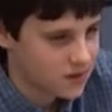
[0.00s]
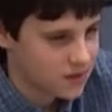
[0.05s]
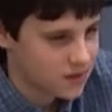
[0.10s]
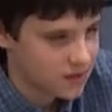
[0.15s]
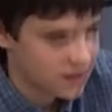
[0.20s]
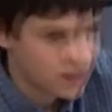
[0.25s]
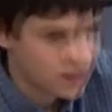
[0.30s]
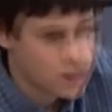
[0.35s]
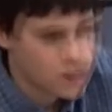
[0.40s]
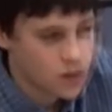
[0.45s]

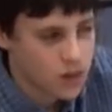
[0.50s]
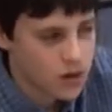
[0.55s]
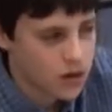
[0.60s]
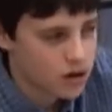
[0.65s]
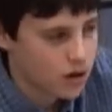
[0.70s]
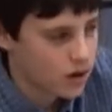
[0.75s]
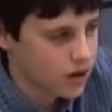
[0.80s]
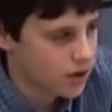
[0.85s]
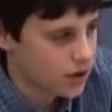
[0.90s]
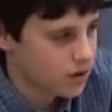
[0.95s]
okay and,
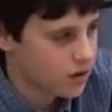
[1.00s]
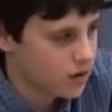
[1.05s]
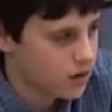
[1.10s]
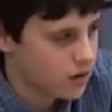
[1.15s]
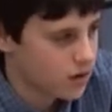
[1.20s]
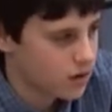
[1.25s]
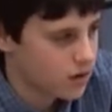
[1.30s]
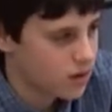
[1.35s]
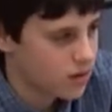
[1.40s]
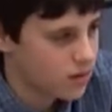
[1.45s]
all right
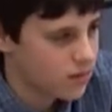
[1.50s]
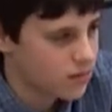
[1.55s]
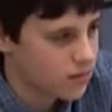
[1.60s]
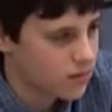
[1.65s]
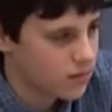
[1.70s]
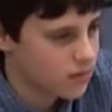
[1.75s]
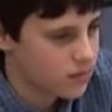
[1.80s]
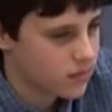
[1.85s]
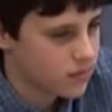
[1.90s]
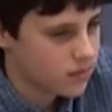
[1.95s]

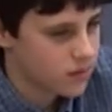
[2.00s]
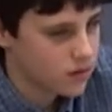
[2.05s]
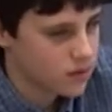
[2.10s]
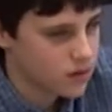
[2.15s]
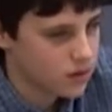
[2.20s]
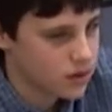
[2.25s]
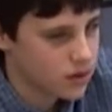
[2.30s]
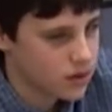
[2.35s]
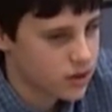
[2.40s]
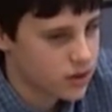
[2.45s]
um
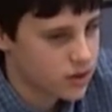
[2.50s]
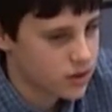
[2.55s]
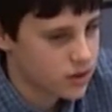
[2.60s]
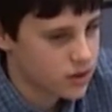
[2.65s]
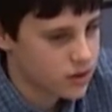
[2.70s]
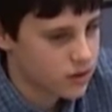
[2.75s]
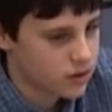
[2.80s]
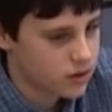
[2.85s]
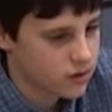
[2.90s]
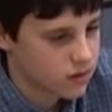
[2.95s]

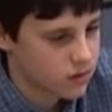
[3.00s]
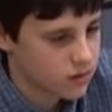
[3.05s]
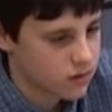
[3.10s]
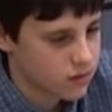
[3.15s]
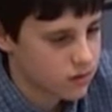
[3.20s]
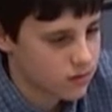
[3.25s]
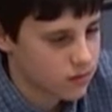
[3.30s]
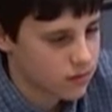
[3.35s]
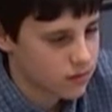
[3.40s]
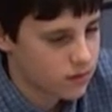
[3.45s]
the
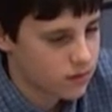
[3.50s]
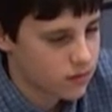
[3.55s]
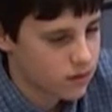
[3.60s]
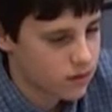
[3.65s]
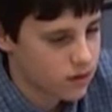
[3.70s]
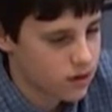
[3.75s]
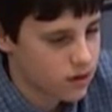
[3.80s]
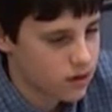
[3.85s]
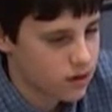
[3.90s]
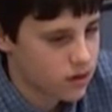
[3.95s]

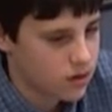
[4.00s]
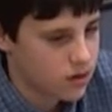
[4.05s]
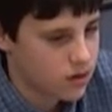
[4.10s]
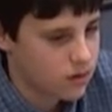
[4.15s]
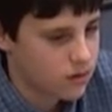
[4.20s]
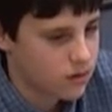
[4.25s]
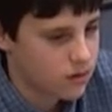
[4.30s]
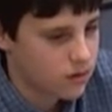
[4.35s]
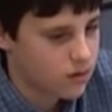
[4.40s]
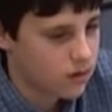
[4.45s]
uh, uh,
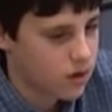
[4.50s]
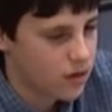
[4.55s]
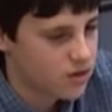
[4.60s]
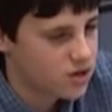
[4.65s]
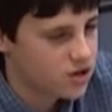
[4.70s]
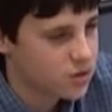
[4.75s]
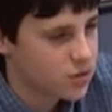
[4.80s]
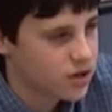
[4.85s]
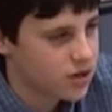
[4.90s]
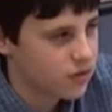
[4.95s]
I
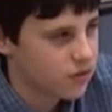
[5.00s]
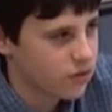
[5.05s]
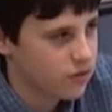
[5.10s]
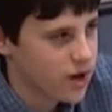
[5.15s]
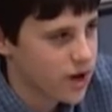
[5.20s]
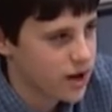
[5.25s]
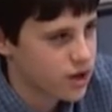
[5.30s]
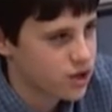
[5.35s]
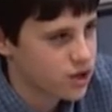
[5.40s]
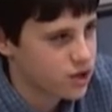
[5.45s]
need you to make a
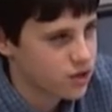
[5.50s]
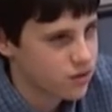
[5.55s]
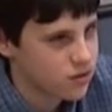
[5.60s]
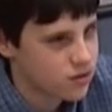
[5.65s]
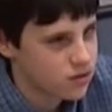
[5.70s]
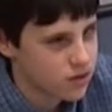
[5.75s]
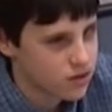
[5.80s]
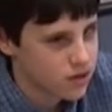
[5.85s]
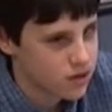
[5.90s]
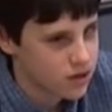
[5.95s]

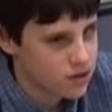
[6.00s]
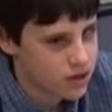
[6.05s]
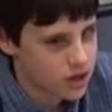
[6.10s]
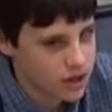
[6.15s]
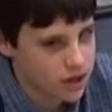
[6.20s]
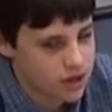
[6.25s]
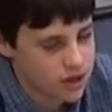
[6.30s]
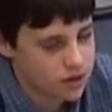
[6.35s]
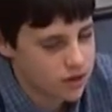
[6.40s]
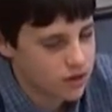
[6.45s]
fraction
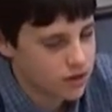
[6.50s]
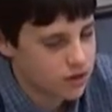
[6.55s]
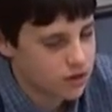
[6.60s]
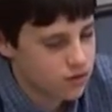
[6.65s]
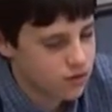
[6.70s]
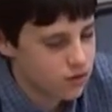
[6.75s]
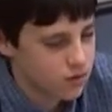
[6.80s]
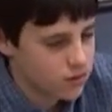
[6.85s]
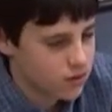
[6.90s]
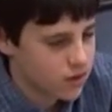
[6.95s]
and the
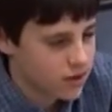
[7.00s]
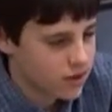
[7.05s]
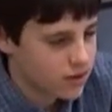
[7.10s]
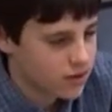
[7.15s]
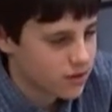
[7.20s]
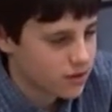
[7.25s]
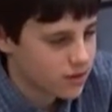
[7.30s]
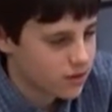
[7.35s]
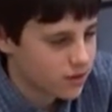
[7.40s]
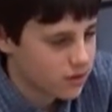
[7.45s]

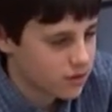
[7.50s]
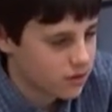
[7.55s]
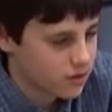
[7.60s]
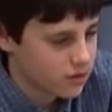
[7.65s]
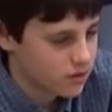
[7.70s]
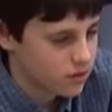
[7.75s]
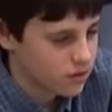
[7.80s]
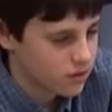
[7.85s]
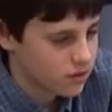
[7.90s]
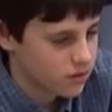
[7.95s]
numerator
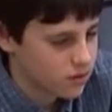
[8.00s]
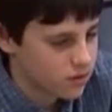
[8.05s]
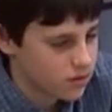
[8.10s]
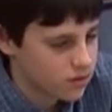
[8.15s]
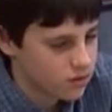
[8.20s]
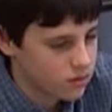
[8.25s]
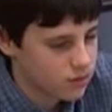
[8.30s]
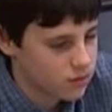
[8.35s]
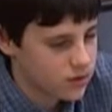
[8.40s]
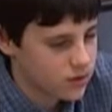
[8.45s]

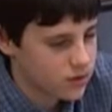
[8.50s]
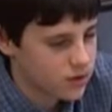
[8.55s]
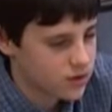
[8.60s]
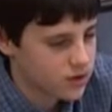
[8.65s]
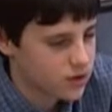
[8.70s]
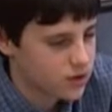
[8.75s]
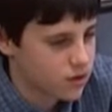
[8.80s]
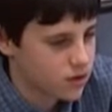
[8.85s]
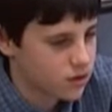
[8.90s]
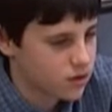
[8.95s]
would
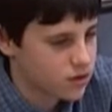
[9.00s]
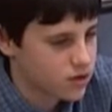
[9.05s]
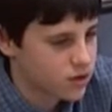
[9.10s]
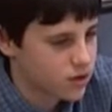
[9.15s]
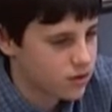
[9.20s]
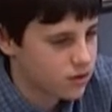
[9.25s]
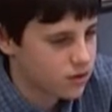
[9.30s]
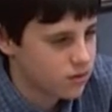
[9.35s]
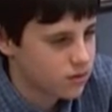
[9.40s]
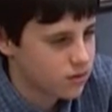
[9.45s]
be zero
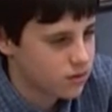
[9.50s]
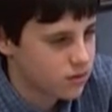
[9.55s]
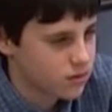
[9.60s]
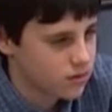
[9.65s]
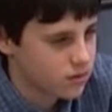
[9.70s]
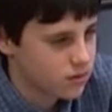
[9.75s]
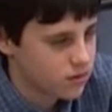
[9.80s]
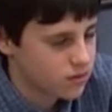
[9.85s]
zero